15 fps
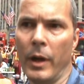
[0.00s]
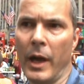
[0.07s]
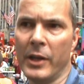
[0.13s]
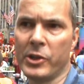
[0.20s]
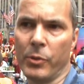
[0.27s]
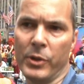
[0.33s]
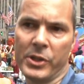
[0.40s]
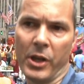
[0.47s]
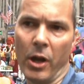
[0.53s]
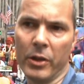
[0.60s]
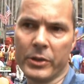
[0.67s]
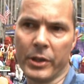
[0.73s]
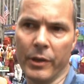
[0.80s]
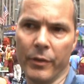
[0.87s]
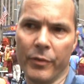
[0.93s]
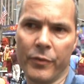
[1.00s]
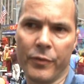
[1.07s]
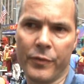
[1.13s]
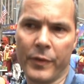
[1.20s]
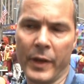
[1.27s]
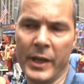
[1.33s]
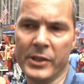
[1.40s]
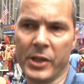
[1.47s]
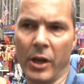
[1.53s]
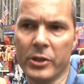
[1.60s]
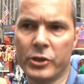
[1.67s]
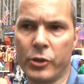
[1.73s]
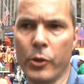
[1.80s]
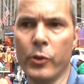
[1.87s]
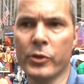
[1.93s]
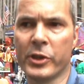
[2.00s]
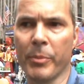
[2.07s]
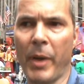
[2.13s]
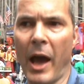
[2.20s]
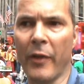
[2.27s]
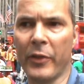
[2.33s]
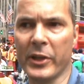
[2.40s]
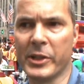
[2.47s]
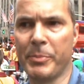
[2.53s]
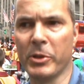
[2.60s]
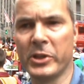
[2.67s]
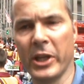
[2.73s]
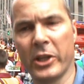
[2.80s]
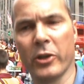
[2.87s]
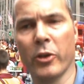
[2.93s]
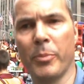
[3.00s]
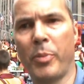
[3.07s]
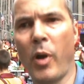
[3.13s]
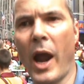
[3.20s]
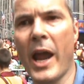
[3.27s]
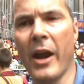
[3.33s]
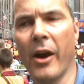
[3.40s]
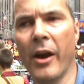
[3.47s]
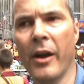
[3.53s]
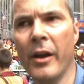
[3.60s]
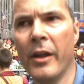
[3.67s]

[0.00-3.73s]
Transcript: As a result of his untruths about this particular prayer,